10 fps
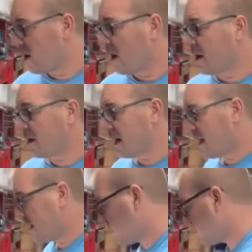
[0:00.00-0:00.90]

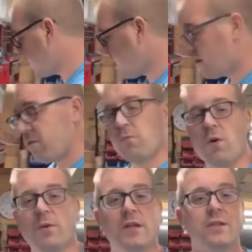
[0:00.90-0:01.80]
Okay, so
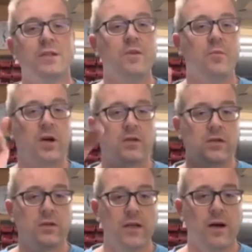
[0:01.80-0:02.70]
what we're going to do, part
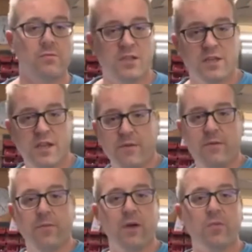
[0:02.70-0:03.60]
two of the old
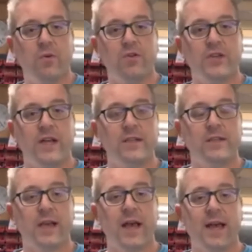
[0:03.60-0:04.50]
steering wheel
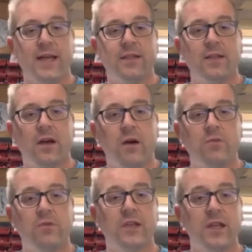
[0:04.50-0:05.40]
project, and I
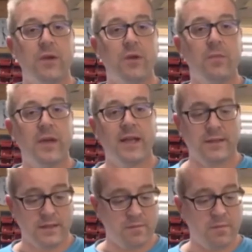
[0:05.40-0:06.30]
will see you in a
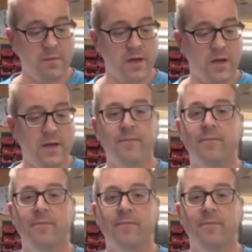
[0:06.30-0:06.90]
bit. Bye-bye.